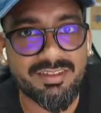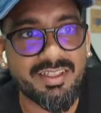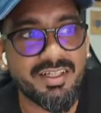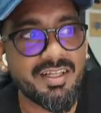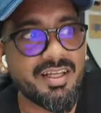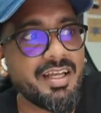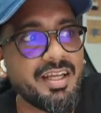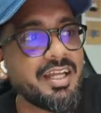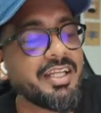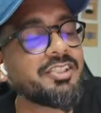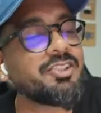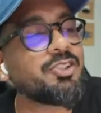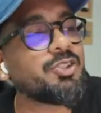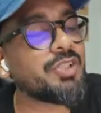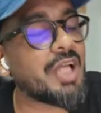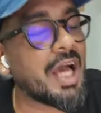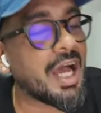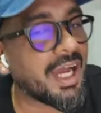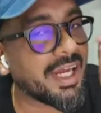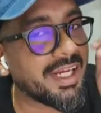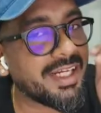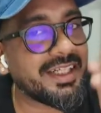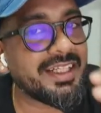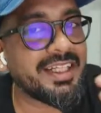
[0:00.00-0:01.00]
It should
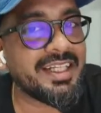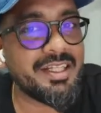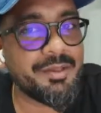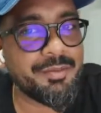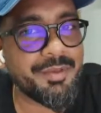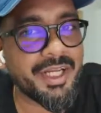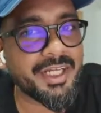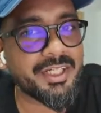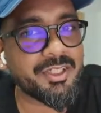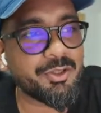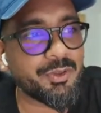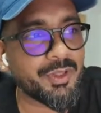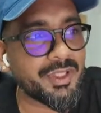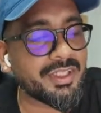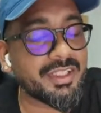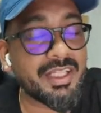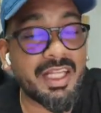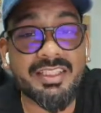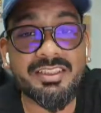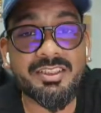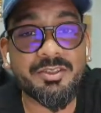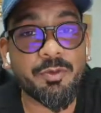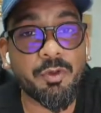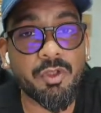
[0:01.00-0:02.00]
ideally be end to end.
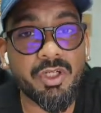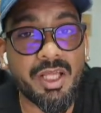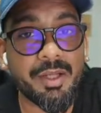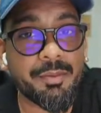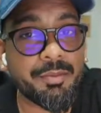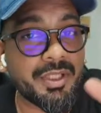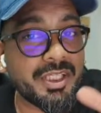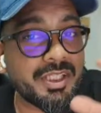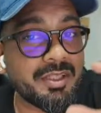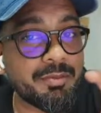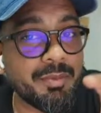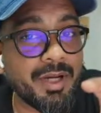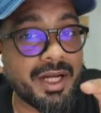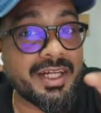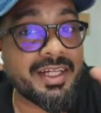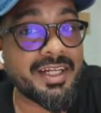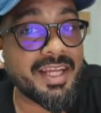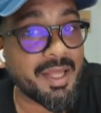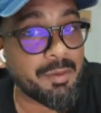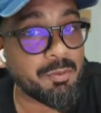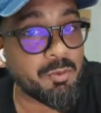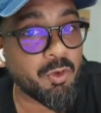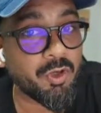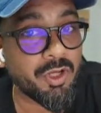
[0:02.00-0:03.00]
That's what I mean by
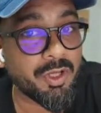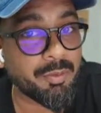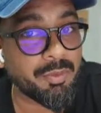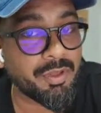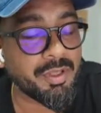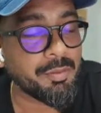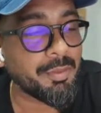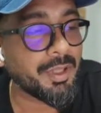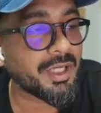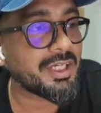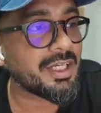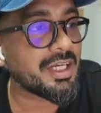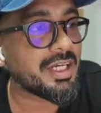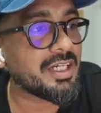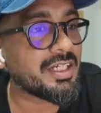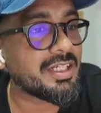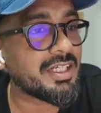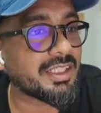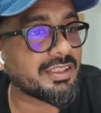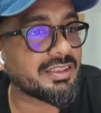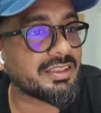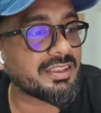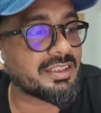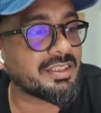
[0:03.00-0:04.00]
demoable. But it
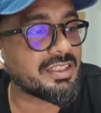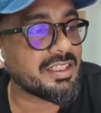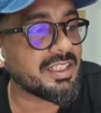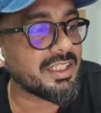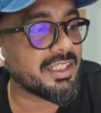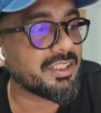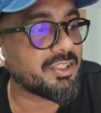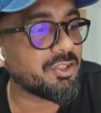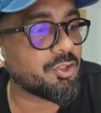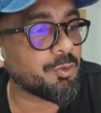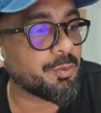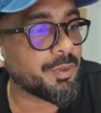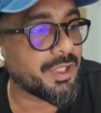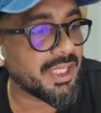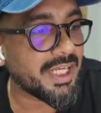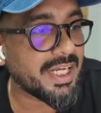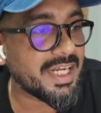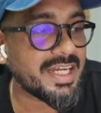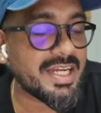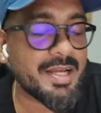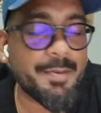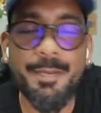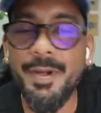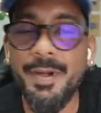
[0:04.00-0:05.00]
doesn't need to be
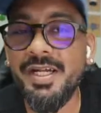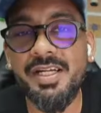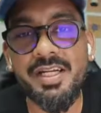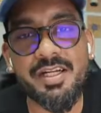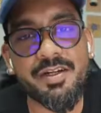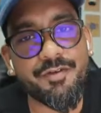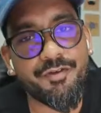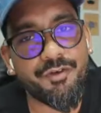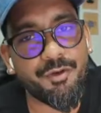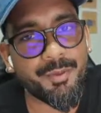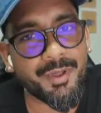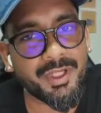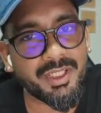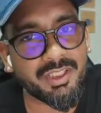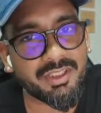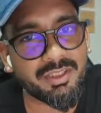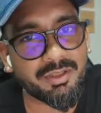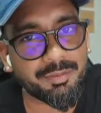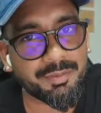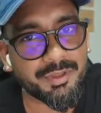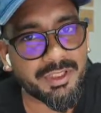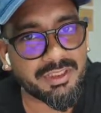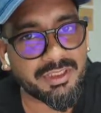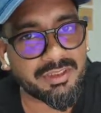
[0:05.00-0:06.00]
independent from
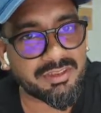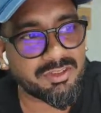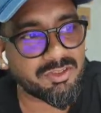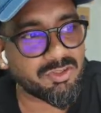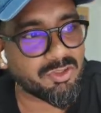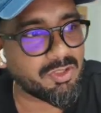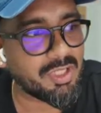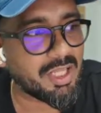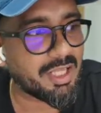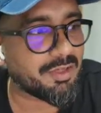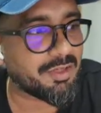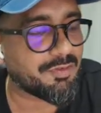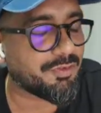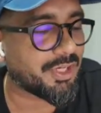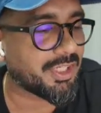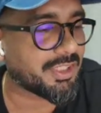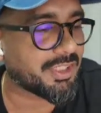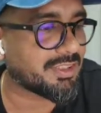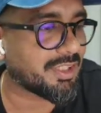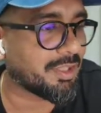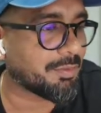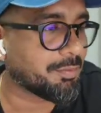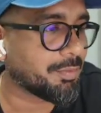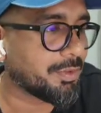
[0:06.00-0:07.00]
another piece. So, like for
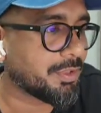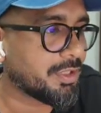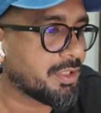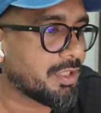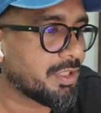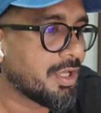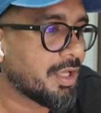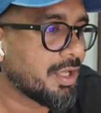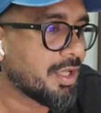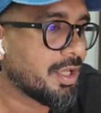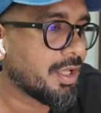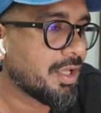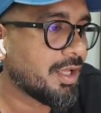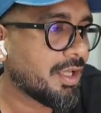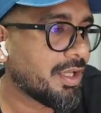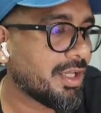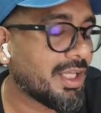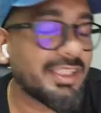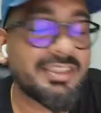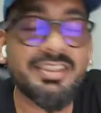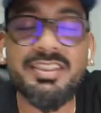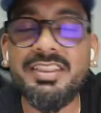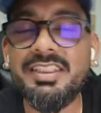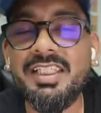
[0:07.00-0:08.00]
example,
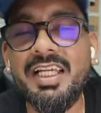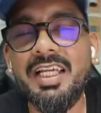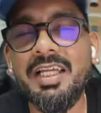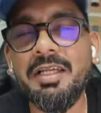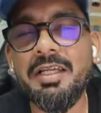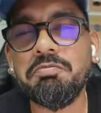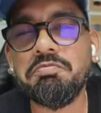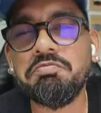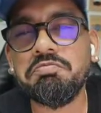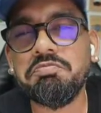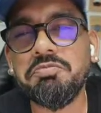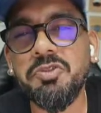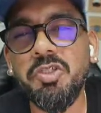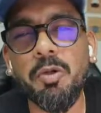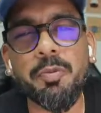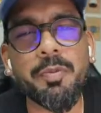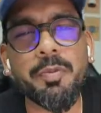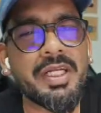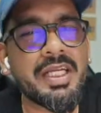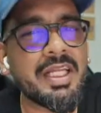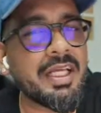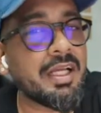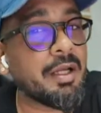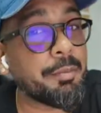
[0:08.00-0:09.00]
let's say you're
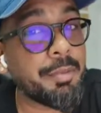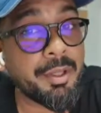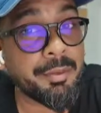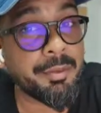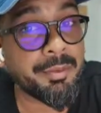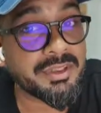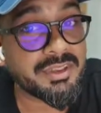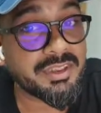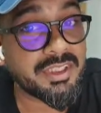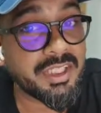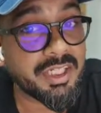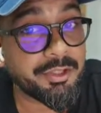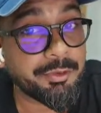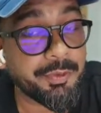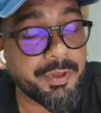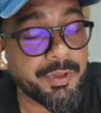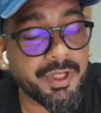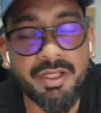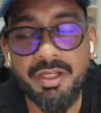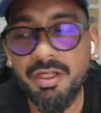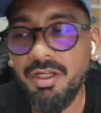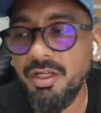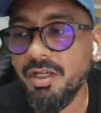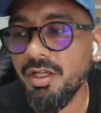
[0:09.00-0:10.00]
building a payments gateway,
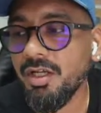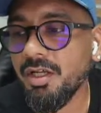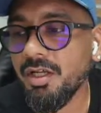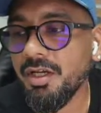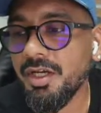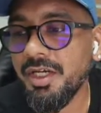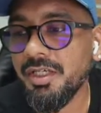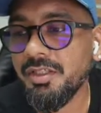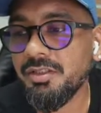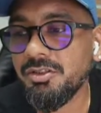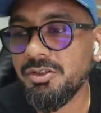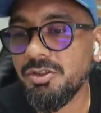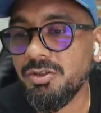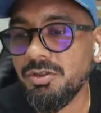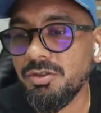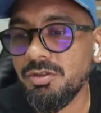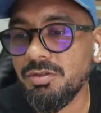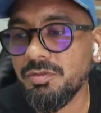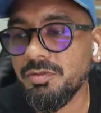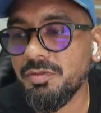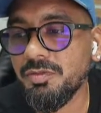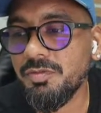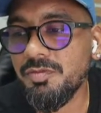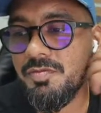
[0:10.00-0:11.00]
right?
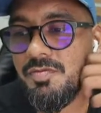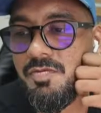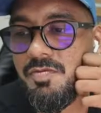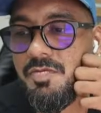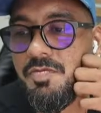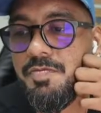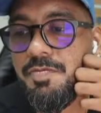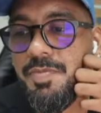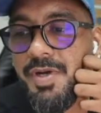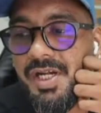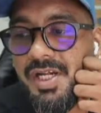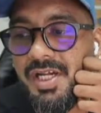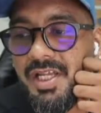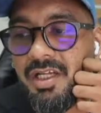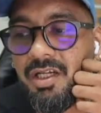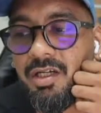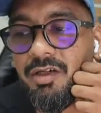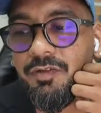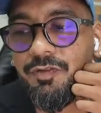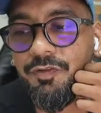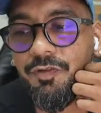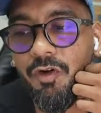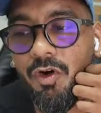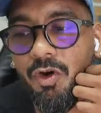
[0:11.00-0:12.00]
So, building
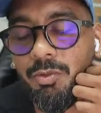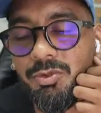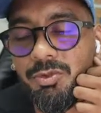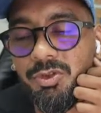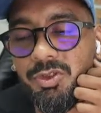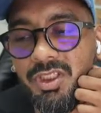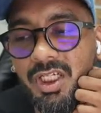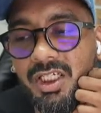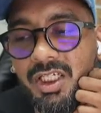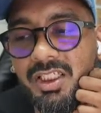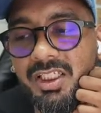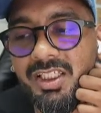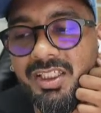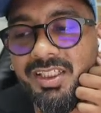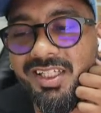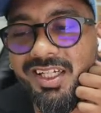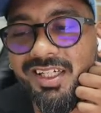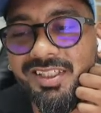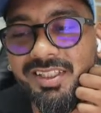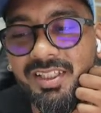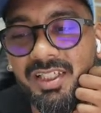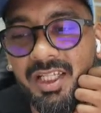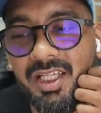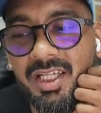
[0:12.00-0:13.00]
a form so that it
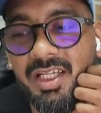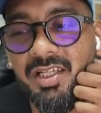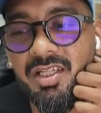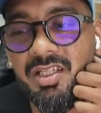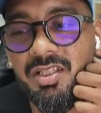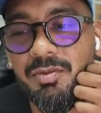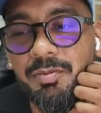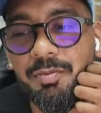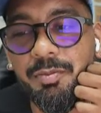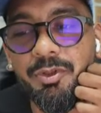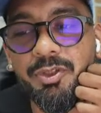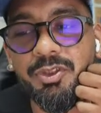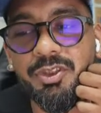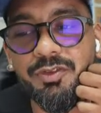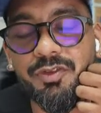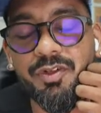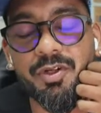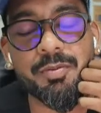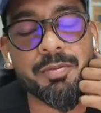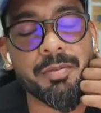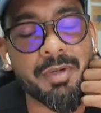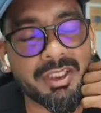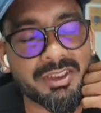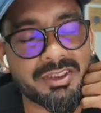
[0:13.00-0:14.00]
can take inputs
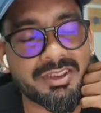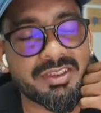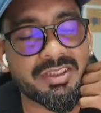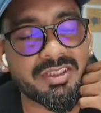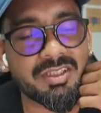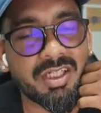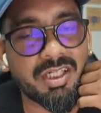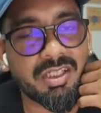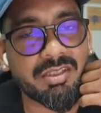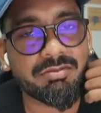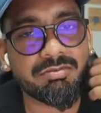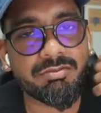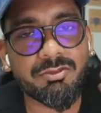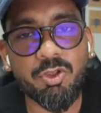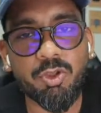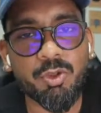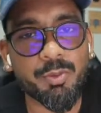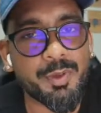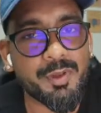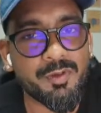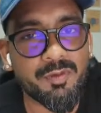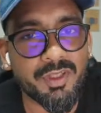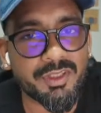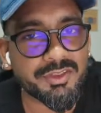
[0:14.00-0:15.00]
from Mastercard could
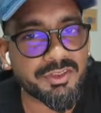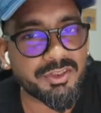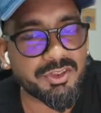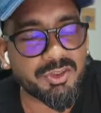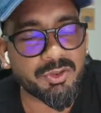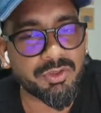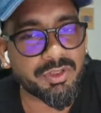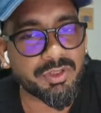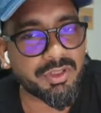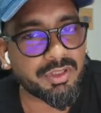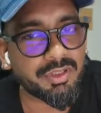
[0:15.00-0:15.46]
be one story.